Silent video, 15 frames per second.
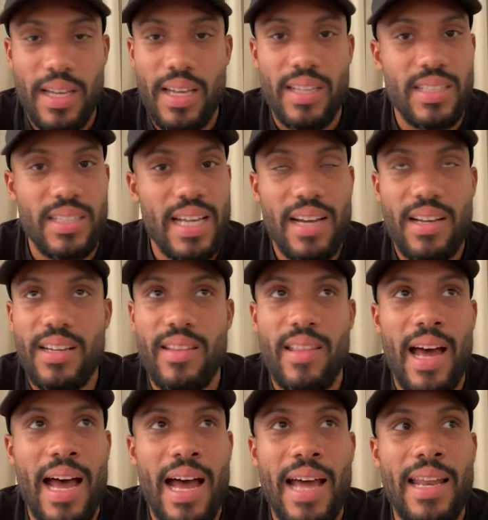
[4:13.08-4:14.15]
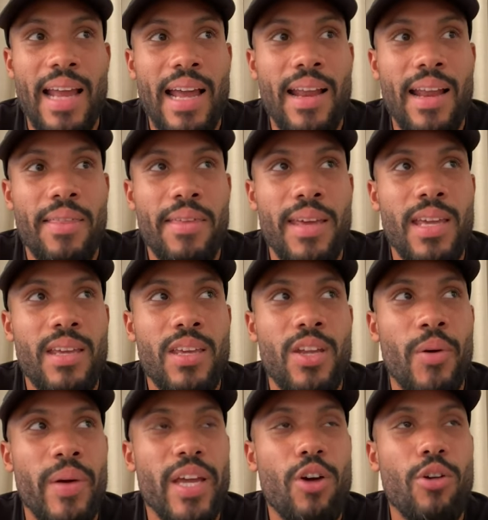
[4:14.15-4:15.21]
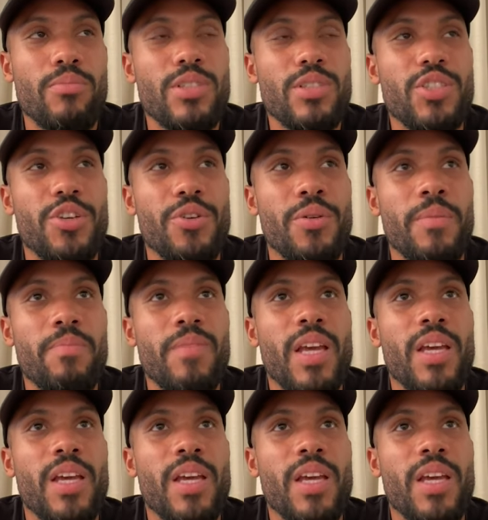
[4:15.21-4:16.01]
Exactly that. And I think, you know, it comes to,